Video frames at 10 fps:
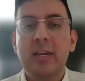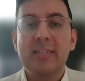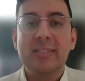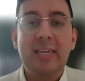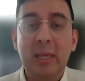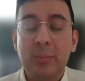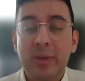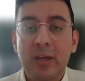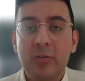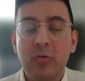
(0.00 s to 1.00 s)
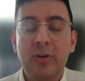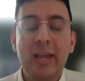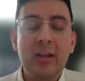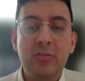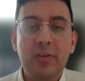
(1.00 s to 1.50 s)
ischemia or
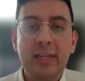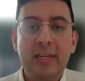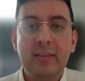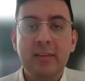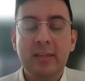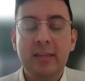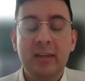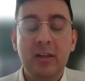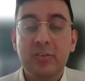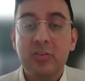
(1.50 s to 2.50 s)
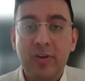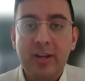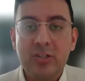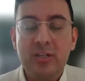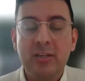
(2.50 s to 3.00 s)
gangrene and
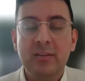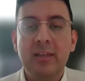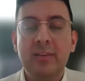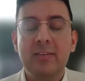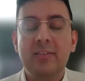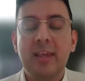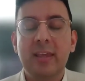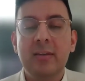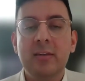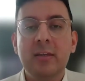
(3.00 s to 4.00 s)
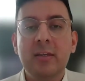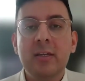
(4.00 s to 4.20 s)
ulceration in the skin.